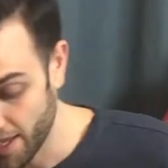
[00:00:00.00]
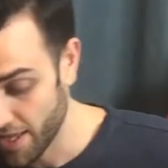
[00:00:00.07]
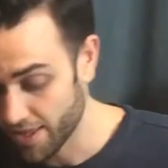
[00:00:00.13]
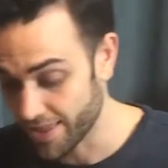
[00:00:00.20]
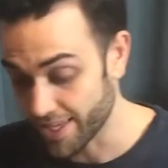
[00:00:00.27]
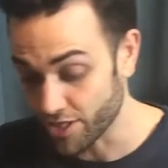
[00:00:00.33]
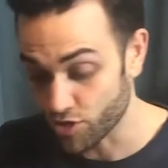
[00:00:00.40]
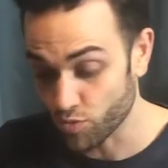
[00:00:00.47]

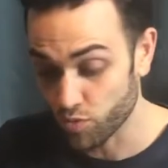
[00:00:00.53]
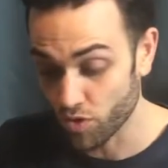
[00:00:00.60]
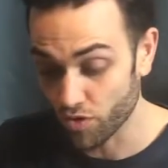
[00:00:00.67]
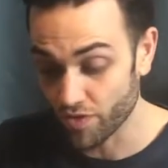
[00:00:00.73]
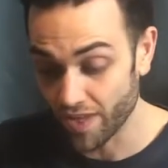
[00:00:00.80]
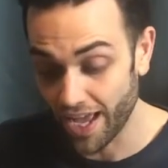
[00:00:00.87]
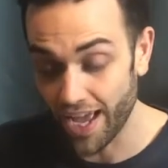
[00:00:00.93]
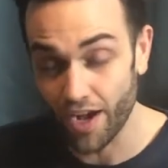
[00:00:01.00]
This will
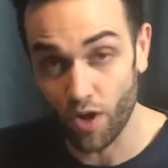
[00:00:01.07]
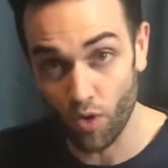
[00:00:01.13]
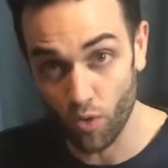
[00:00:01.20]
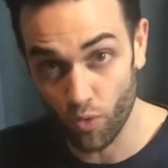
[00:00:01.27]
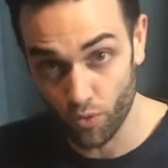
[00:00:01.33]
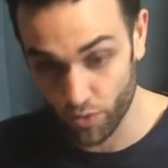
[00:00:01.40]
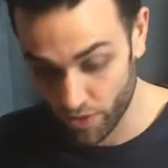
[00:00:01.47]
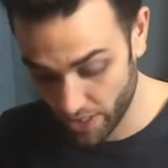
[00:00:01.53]
not
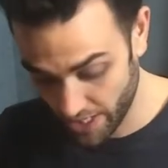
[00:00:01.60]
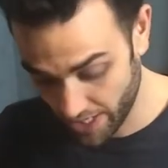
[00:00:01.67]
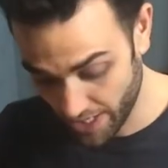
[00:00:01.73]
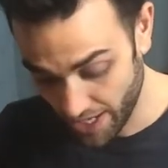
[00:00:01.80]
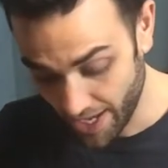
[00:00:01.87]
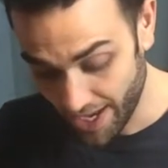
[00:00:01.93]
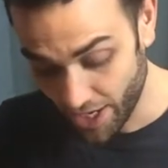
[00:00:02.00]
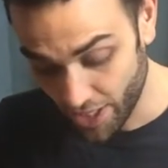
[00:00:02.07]
only
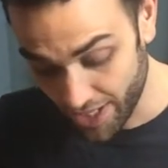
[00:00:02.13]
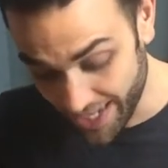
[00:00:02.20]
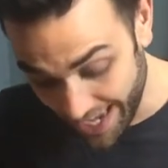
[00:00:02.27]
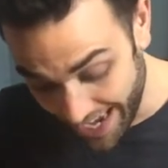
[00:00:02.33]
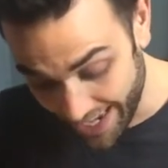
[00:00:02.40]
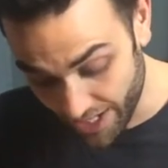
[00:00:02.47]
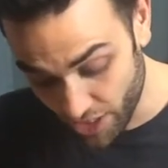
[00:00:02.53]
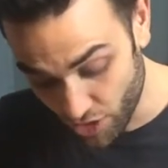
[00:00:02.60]

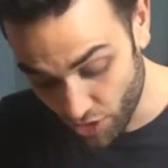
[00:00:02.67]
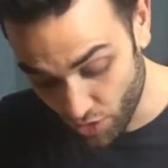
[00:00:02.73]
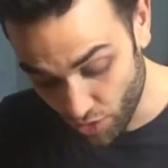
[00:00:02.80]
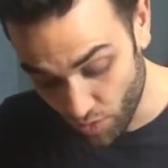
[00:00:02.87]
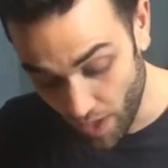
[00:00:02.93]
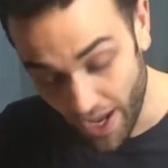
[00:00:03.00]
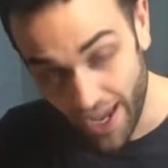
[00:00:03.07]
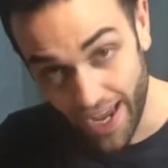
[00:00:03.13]
get you
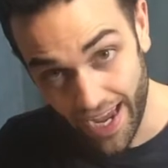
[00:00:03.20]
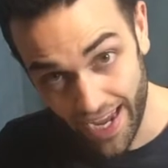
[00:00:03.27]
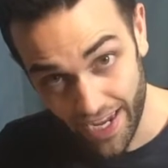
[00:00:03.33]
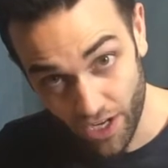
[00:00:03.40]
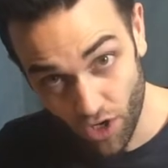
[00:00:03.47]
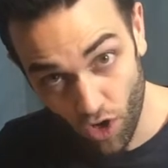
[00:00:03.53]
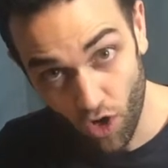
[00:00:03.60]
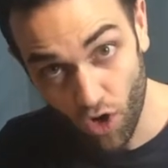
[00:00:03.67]
a
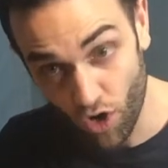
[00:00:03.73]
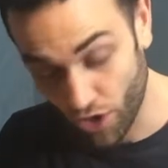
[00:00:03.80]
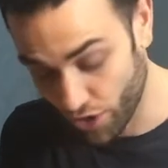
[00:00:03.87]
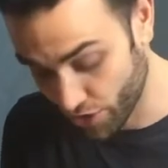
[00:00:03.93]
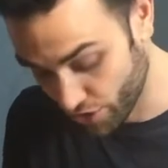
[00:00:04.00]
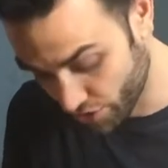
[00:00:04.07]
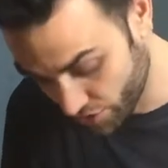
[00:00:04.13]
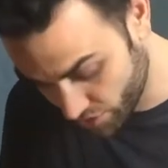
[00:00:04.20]

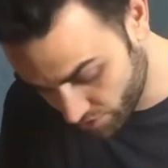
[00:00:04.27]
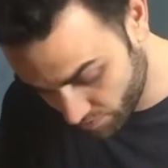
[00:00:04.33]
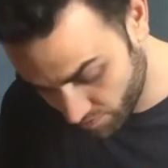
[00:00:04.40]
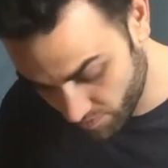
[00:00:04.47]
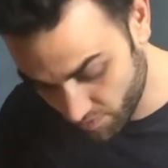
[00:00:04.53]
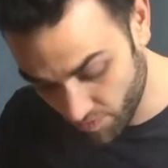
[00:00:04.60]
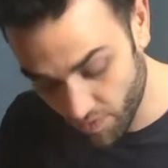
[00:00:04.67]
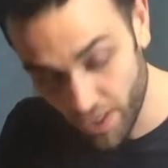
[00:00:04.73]
card
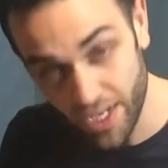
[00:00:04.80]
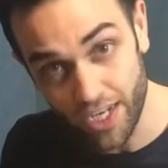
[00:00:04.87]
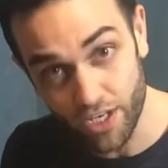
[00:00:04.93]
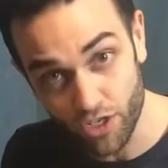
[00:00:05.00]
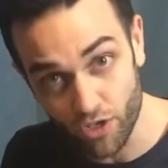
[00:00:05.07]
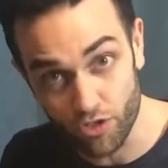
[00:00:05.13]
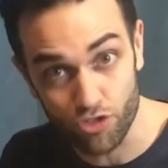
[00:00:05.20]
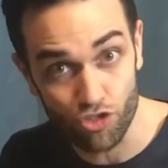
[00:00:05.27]
in
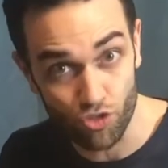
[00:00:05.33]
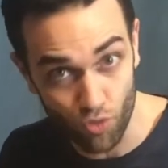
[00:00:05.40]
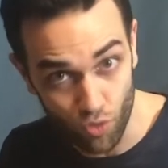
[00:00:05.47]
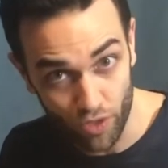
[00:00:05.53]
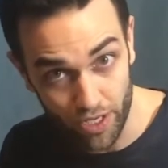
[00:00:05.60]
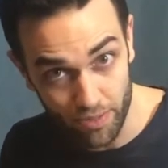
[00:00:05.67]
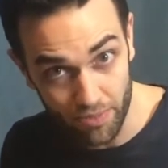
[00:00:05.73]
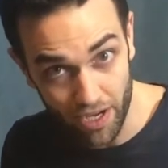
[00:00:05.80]
your
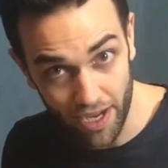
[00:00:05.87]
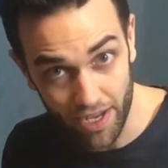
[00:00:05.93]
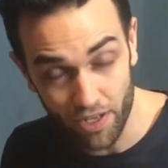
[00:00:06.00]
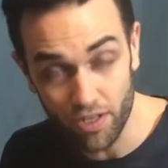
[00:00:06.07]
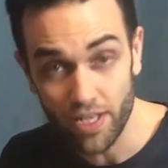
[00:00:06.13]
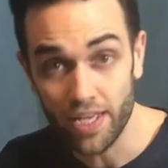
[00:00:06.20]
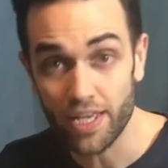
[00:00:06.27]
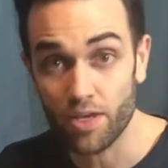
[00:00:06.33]
scoring pile,
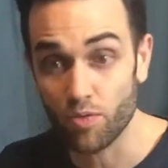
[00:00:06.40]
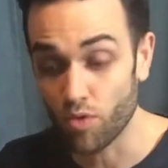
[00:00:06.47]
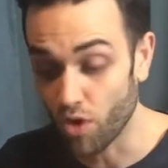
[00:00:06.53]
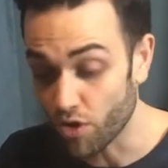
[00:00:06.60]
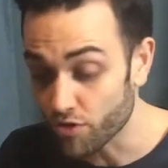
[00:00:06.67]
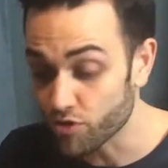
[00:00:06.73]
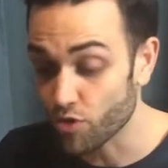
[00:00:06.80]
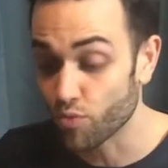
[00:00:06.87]
it will
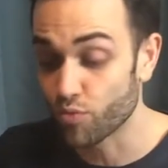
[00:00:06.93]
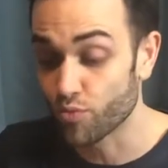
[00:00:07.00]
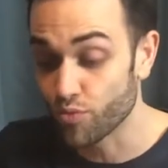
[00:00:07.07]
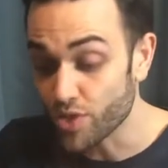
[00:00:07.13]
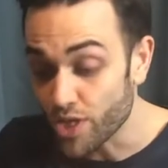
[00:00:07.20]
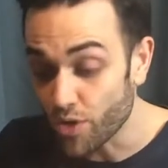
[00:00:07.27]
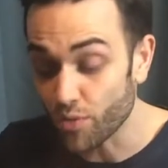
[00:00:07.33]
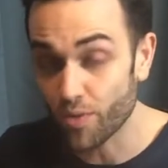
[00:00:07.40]
also
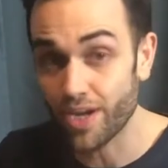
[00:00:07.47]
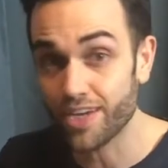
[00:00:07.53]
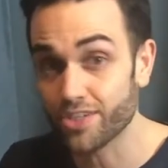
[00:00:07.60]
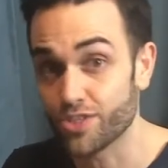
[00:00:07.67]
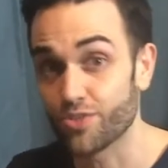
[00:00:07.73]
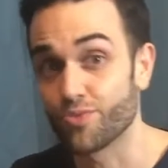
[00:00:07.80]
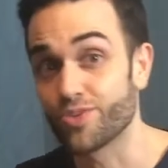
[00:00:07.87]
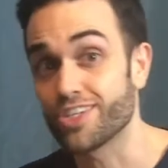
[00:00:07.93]
rearrange
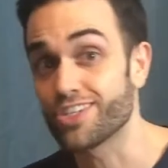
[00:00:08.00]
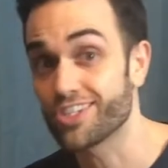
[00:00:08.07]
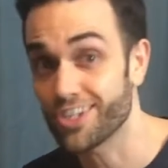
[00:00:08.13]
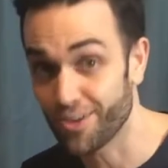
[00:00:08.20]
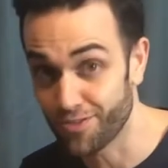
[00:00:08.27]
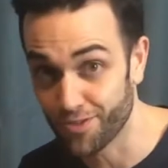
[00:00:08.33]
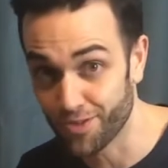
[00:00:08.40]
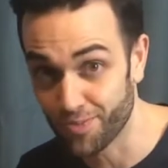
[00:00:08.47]
and reshuffle the